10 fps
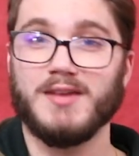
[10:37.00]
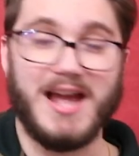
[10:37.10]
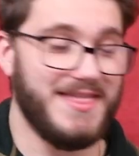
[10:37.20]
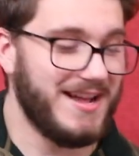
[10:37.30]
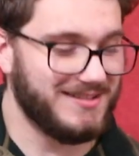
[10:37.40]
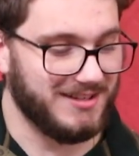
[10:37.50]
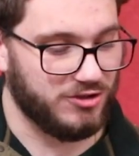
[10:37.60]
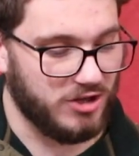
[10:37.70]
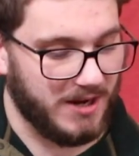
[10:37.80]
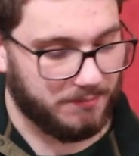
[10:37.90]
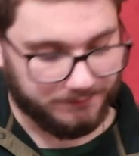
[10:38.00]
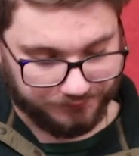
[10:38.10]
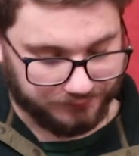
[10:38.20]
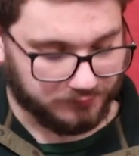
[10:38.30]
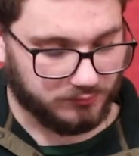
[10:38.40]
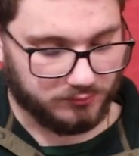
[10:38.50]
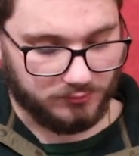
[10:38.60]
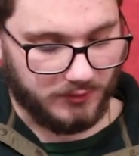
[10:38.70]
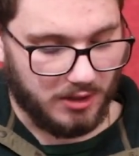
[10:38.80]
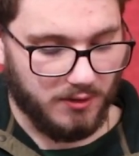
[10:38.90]
And that's the shape.
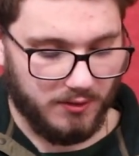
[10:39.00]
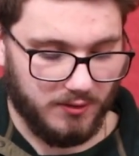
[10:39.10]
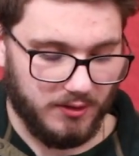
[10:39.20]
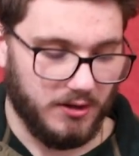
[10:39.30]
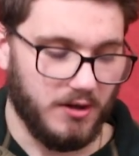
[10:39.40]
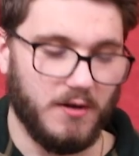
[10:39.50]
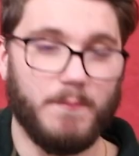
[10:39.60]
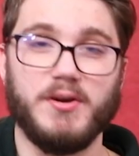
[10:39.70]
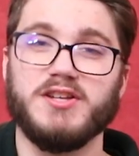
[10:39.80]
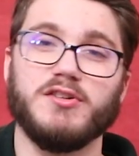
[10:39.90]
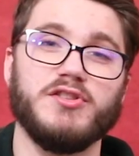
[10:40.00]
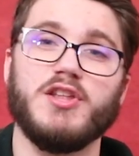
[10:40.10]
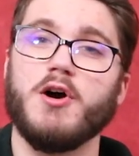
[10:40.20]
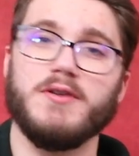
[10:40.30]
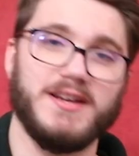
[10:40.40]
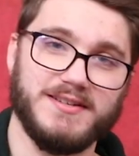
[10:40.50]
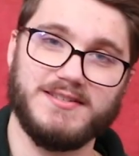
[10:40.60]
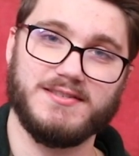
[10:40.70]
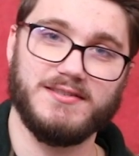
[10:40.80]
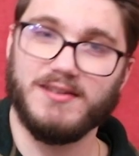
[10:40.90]
But you'll
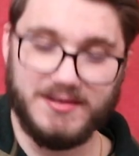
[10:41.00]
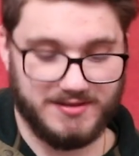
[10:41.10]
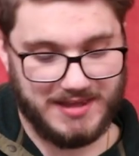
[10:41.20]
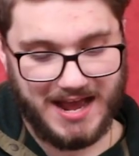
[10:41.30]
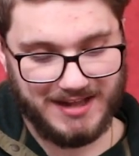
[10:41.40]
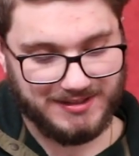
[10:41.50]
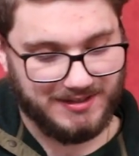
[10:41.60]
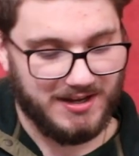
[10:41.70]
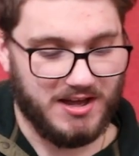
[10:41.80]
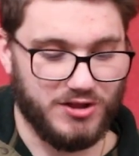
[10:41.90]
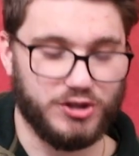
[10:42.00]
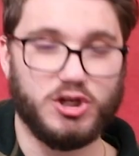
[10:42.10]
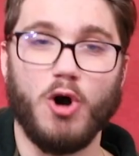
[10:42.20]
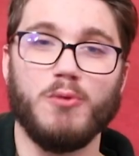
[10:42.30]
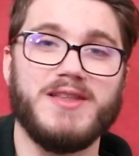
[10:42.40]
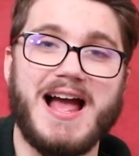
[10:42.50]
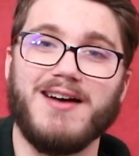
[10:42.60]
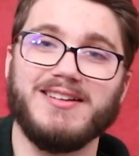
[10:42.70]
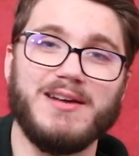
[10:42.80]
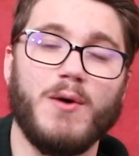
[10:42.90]
notice that the
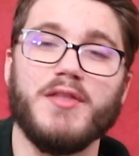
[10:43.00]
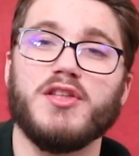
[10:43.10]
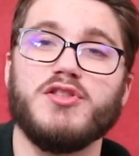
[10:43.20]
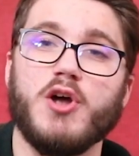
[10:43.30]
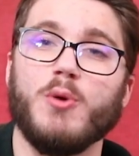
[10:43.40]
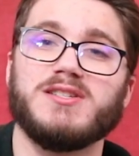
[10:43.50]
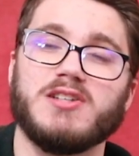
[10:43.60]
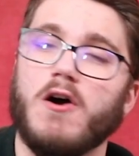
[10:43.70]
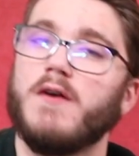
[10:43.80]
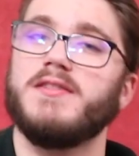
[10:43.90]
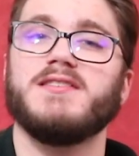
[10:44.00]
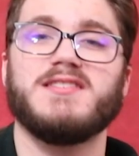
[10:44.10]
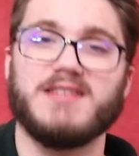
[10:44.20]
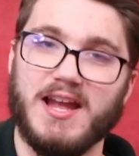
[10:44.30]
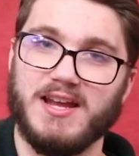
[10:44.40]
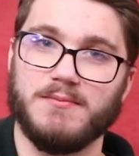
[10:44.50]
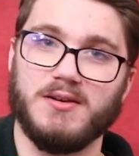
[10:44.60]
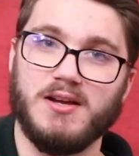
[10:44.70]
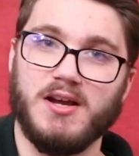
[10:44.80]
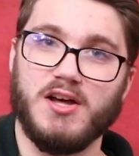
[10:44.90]
tonality, while the notes are the same,
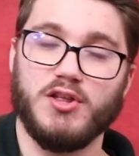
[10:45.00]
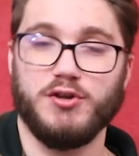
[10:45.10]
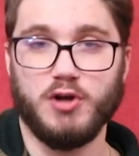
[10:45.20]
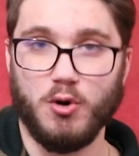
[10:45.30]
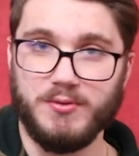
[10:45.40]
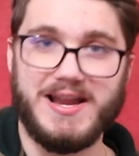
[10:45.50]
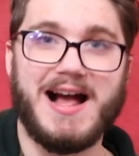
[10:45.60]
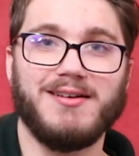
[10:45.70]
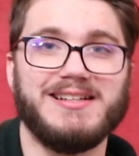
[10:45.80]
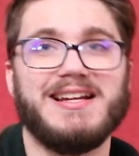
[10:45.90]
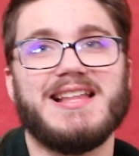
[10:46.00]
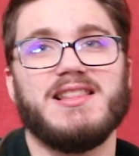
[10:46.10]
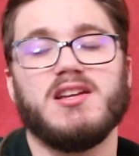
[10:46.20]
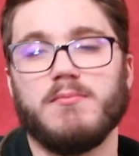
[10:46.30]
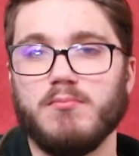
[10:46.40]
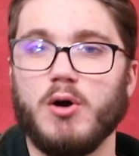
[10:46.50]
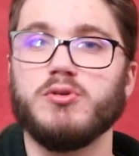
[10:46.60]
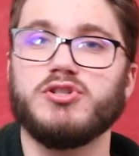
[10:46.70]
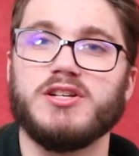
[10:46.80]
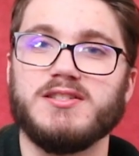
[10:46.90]
the tonality and the
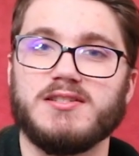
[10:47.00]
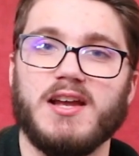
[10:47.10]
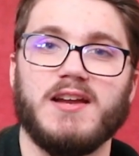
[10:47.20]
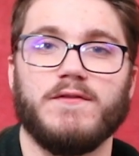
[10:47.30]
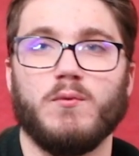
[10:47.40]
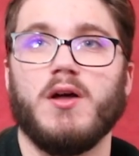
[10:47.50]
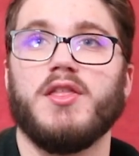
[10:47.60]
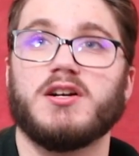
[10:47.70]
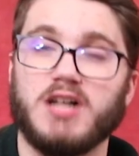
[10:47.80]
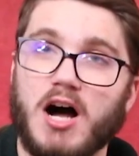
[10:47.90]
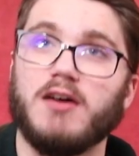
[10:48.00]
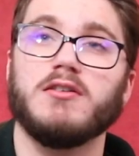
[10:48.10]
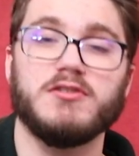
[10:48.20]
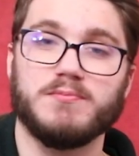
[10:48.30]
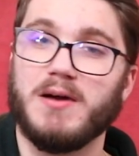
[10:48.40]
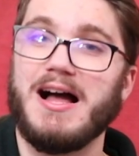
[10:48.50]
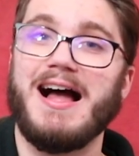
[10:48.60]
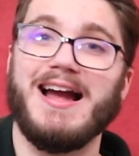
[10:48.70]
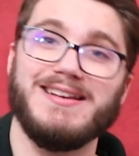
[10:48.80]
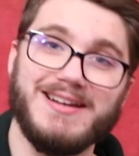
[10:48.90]
emotions, and if you will, the colors
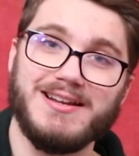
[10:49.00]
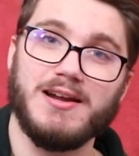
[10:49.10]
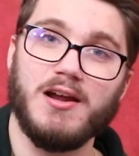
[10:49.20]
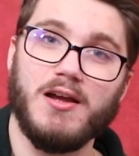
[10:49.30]
behind it,